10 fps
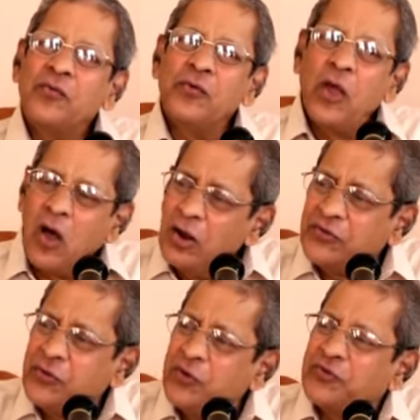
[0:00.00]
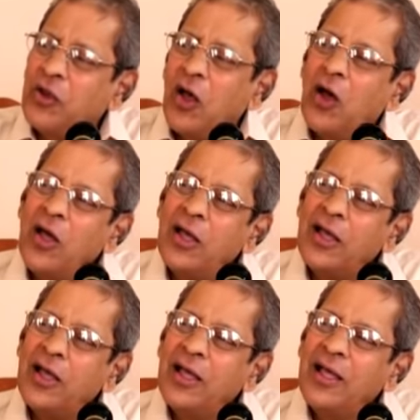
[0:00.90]
We also saw
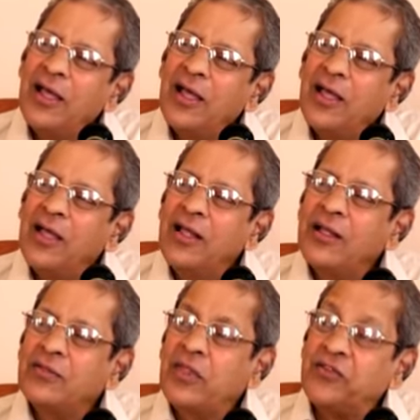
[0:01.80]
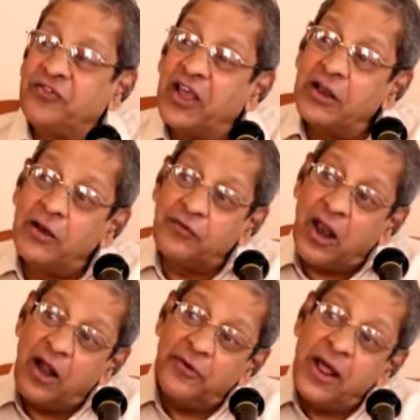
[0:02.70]
the chain of
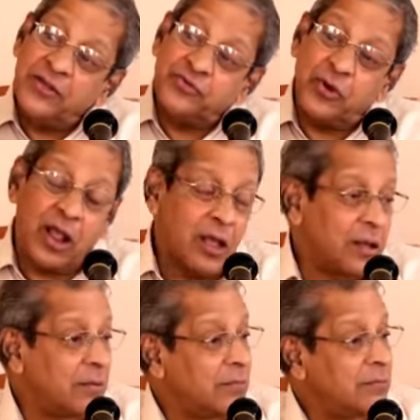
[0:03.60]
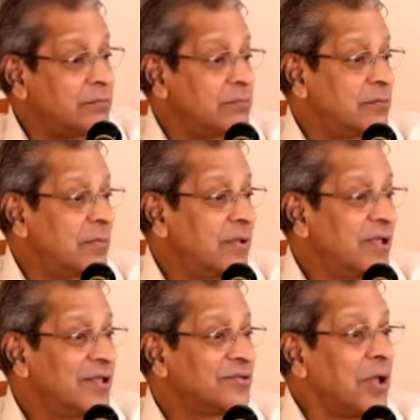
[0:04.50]
Ravanasura.
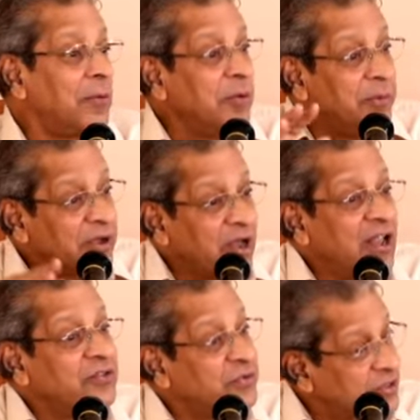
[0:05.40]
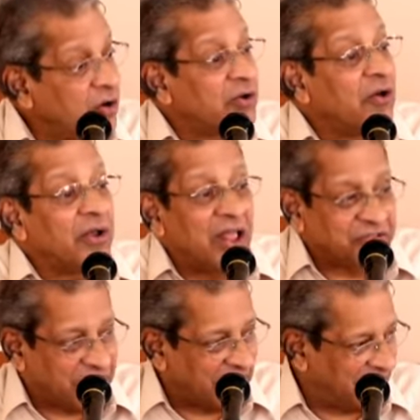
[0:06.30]
Swami Mittal is without our
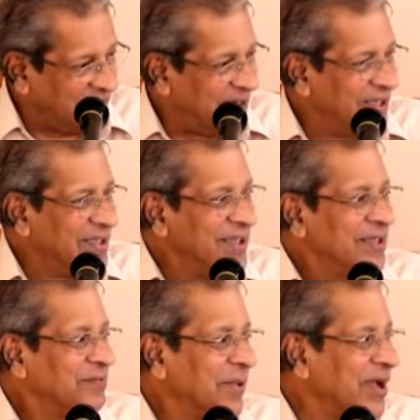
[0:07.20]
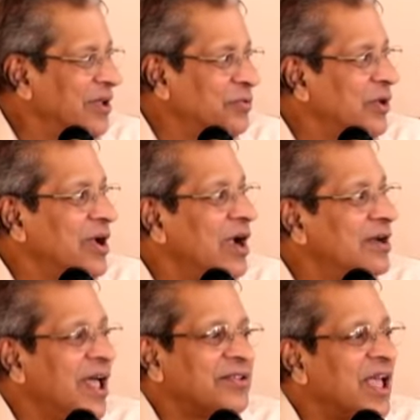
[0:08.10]
asking. Because we
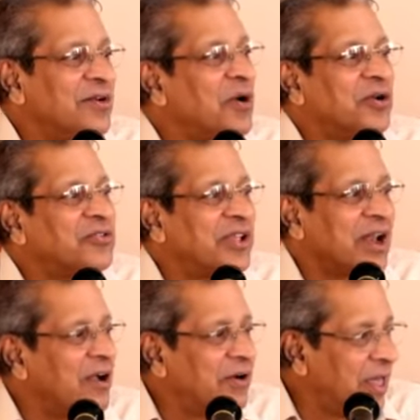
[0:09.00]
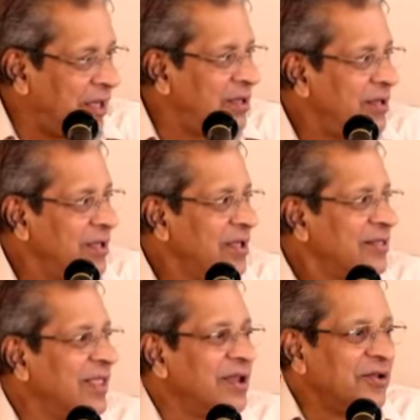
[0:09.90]
can't ask, I want to see Ravana.
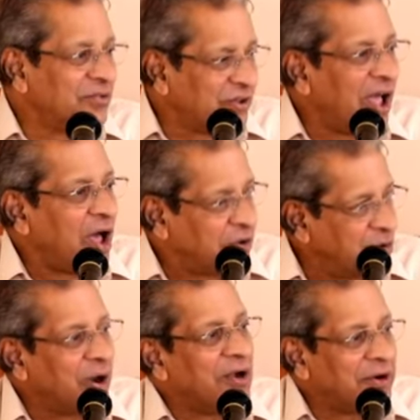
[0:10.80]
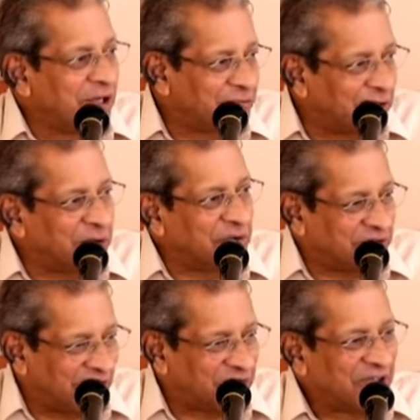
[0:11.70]
Then he will say, are you Ravana for
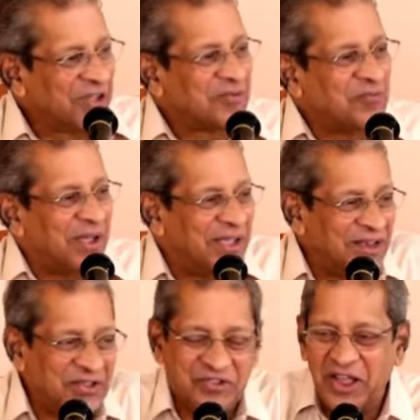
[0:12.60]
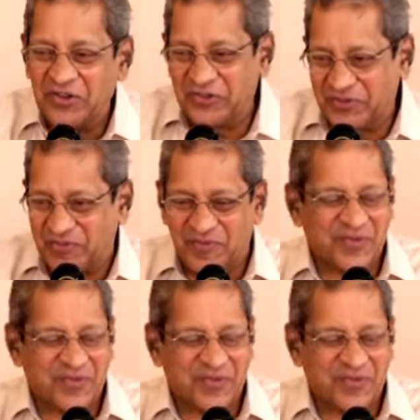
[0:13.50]
yourself, by any chance?